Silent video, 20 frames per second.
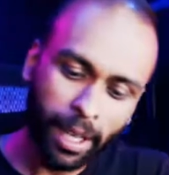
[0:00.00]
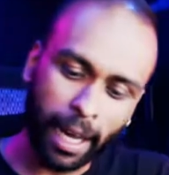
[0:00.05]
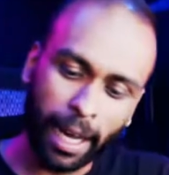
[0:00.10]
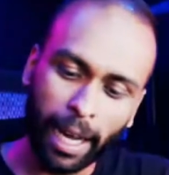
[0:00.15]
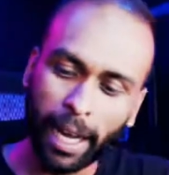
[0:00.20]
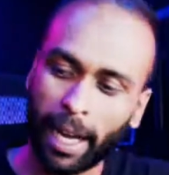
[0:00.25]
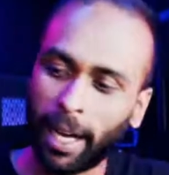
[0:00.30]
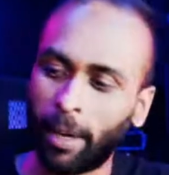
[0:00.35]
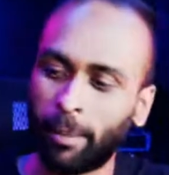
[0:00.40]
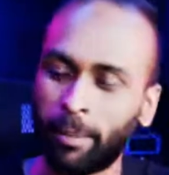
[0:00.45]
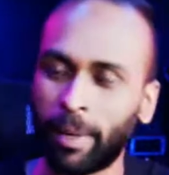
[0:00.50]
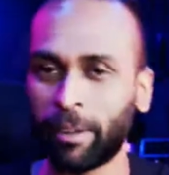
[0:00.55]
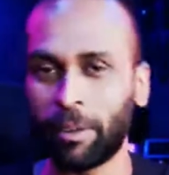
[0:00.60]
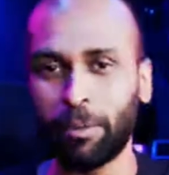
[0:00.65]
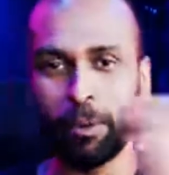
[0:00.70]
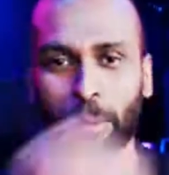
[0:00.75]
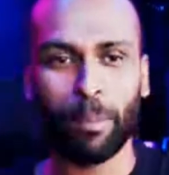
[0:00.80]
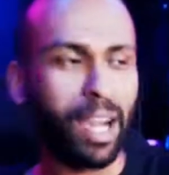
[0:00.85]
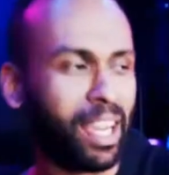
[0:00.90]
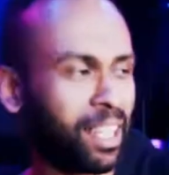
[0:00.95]
I
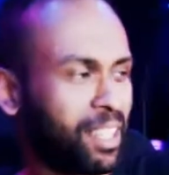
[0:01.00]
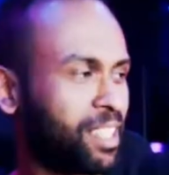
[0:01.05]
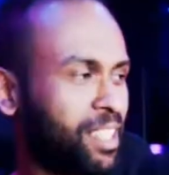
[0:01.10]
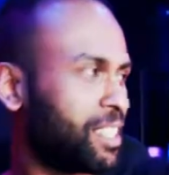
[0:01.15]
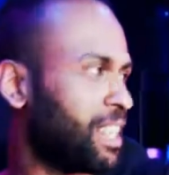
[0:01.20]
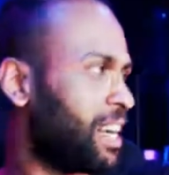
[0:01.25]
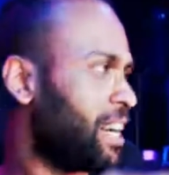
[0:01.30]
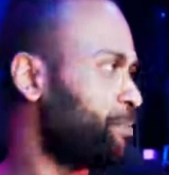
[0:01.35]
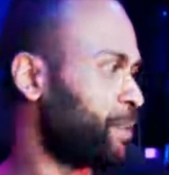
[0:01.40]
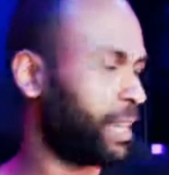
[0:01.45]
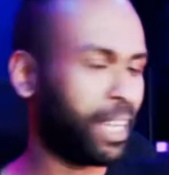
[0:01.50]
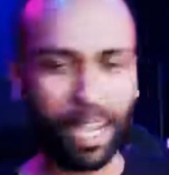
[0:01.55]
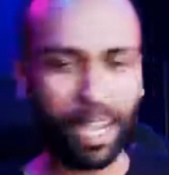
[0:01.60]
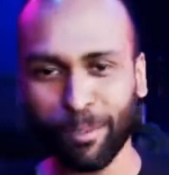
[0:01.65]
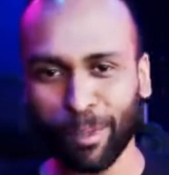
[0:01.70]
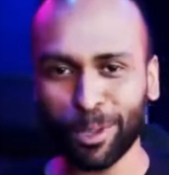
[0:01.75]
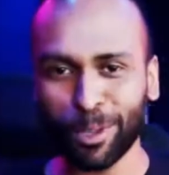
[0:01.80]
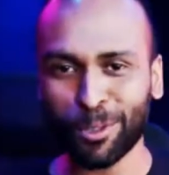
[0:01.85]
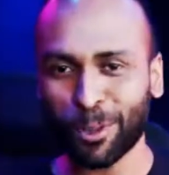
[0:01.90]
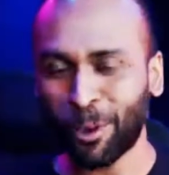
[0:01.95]
got my mic this side. My
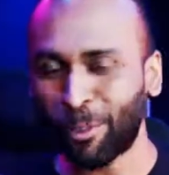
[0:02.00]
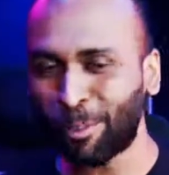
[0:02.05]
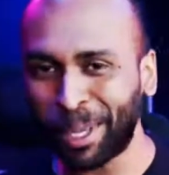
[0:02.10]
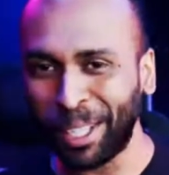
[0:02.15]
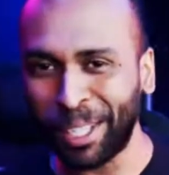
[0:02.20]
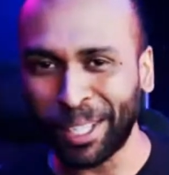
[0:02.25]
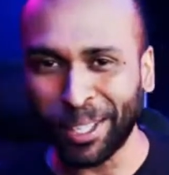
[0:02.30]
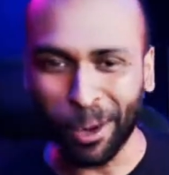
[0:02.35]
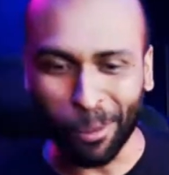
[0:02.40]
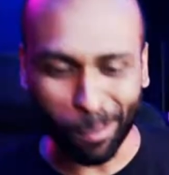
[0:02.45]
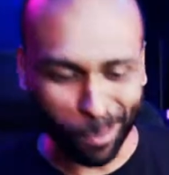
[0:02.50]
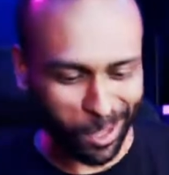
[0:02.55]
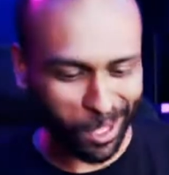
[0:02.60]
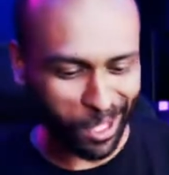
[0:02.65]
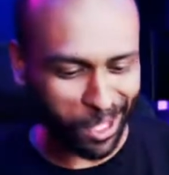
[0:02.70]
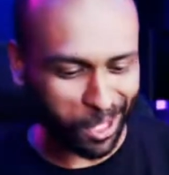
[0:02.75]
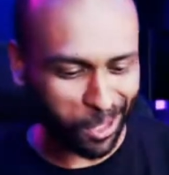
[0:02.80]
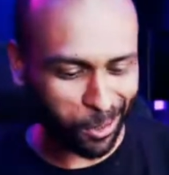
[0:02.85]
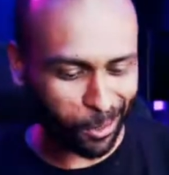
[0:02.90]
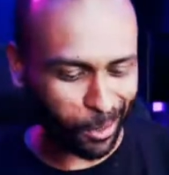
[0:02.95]
camera is completely opposite
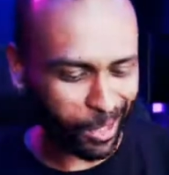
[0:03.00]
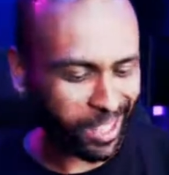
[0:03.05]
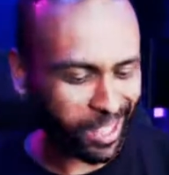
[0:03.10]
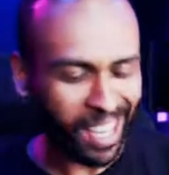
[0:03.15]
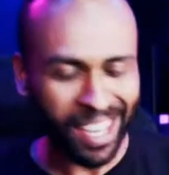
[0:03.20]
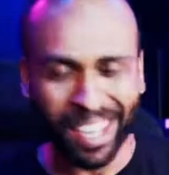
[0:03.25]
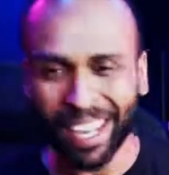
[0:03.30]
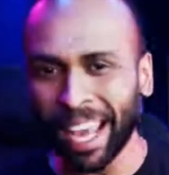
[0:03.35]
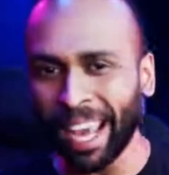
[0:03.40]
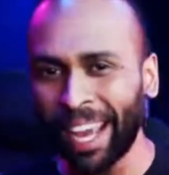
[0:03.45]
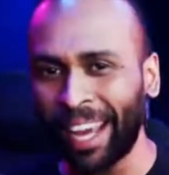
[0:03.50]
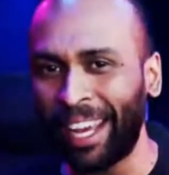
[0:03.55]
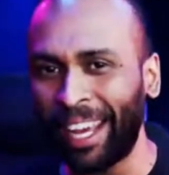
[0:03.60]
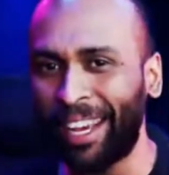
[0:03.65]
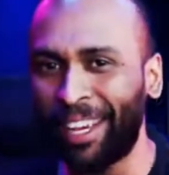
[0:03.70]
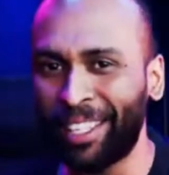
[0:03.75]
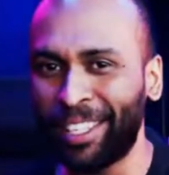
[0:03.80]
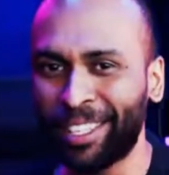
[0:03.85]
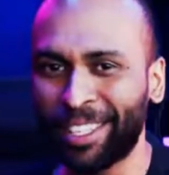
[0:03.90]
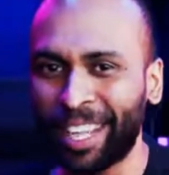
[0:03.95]
this feet,
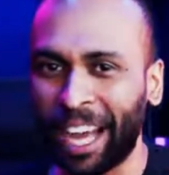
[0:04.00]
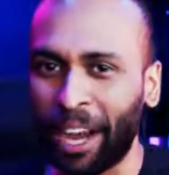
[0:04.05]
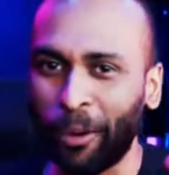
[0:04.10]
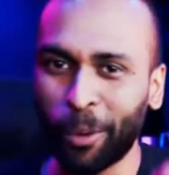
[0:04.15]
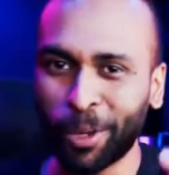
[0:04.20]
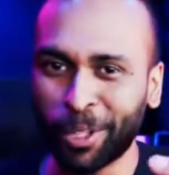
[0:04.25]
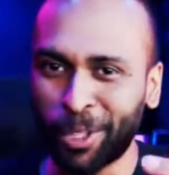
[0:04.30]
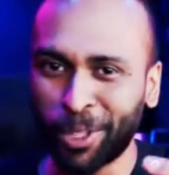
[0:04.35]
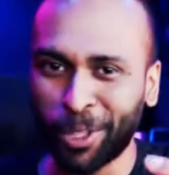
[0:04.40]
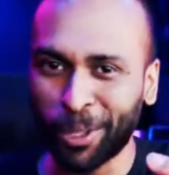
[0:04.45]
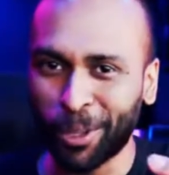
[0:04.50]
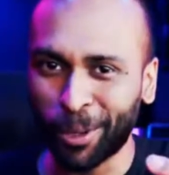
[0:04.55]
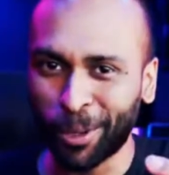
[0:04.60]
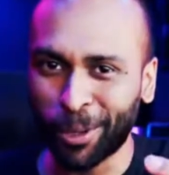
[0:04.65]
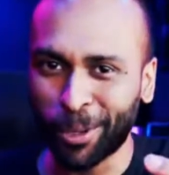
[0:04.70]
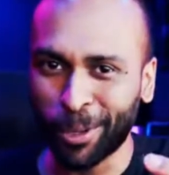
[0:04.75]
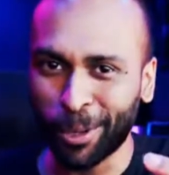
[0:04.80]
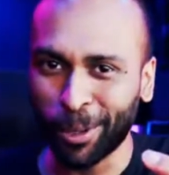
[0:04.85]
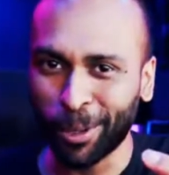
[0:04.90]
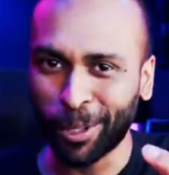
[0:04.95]
as I wanted to
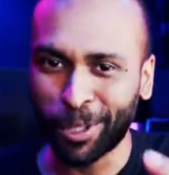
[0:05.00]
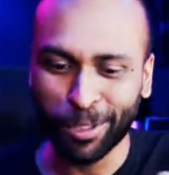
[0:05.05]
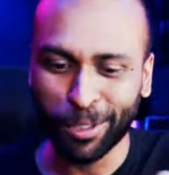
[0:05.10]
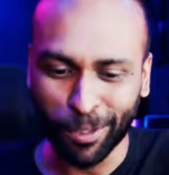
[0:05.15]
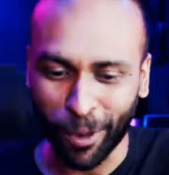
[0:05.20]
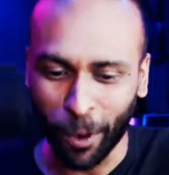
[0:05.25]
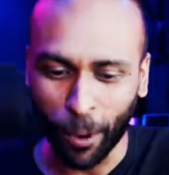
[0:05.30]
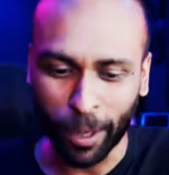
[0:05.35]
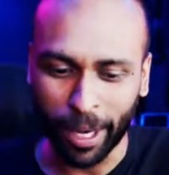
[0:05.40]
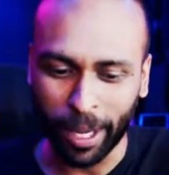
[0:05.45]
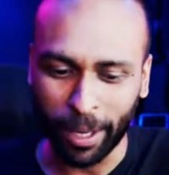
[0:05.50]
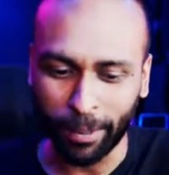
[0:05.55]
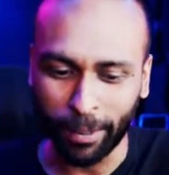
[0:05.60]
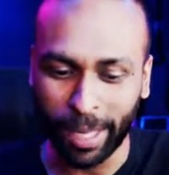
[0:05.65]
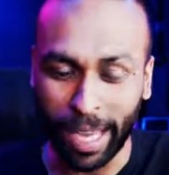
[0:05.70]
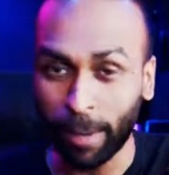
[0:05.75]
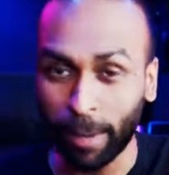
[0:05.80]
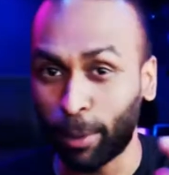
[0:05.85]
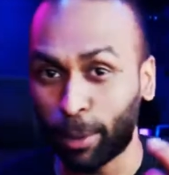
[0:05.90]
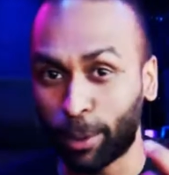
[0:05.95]
control this phone and
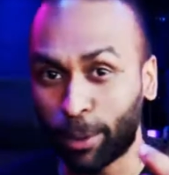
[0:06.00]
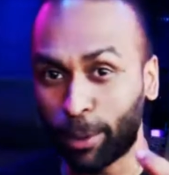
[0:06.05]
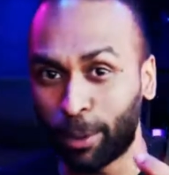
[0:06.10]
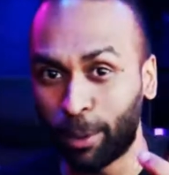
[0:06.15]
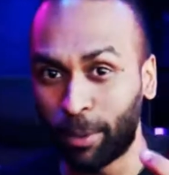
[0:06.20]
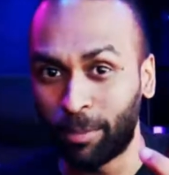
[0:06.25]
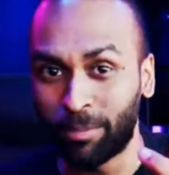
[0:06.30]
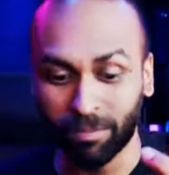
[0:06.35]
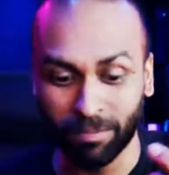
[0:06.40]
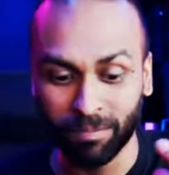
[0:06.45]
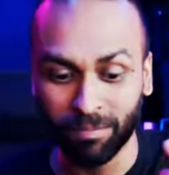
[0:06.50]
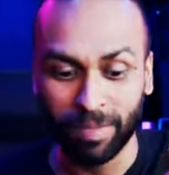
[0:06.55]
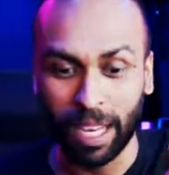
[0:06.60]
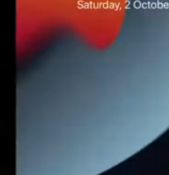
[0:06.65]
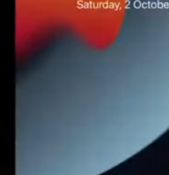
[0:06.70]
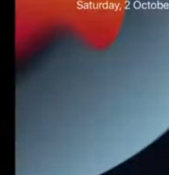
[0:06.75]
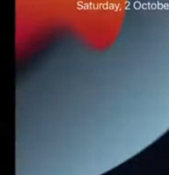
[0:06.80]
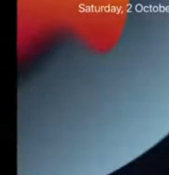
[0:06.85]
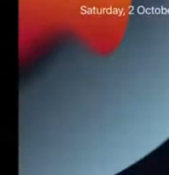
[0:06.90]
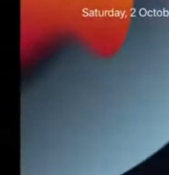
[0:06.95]
be able to
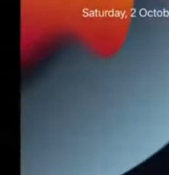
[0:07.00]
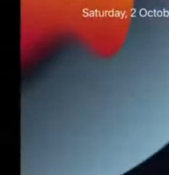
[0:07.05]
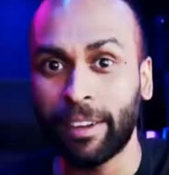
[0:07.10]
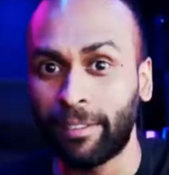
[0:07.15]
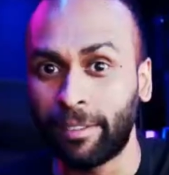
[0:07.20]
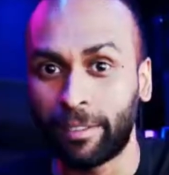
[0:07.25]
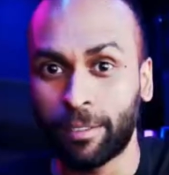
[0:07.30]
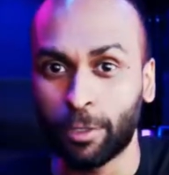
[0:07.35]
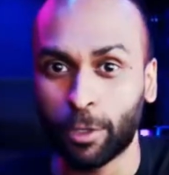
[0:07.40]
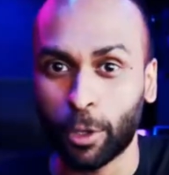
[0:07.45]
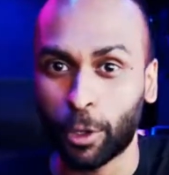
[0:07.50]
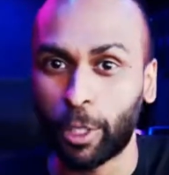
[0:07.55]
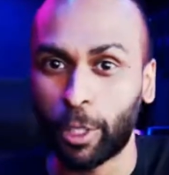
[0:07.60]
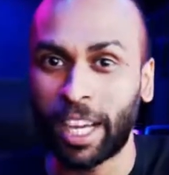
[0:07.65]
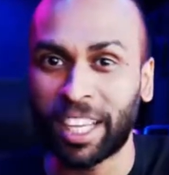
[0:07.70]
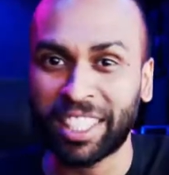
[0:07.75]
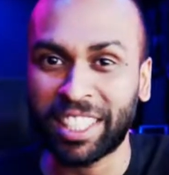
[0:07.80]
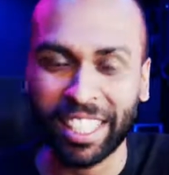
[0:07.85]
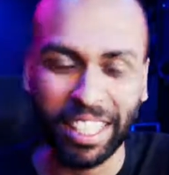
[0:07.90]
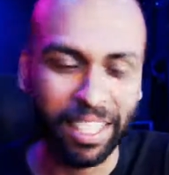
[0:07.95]
have it live so you
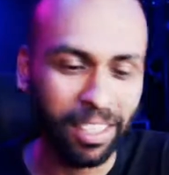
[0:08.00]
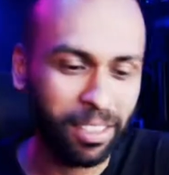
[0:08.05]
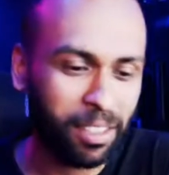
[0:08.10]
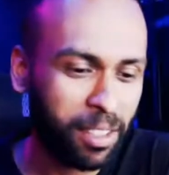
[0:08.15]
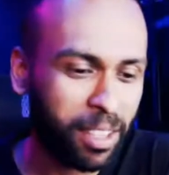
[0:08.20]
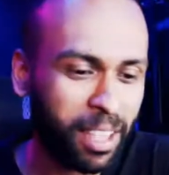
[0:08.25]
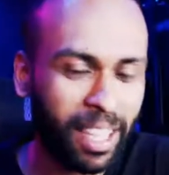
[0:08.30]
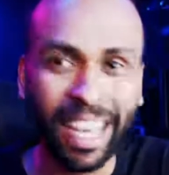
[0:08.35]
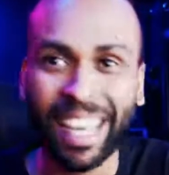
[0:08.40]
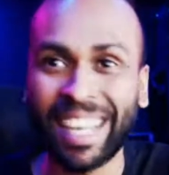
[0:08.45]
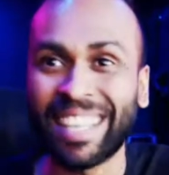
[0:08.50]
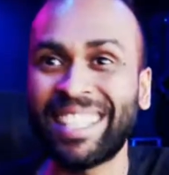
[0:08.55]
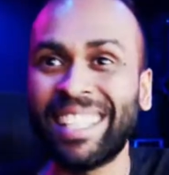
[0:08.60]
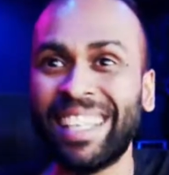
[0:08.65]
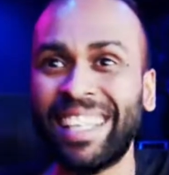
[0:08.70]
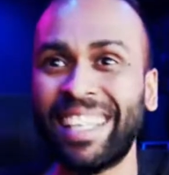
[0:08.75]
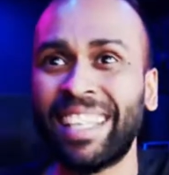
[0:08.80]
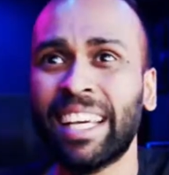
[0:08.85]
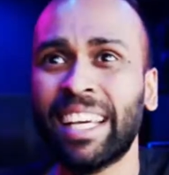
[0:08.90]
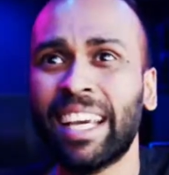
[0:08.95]
guys can kind of see it.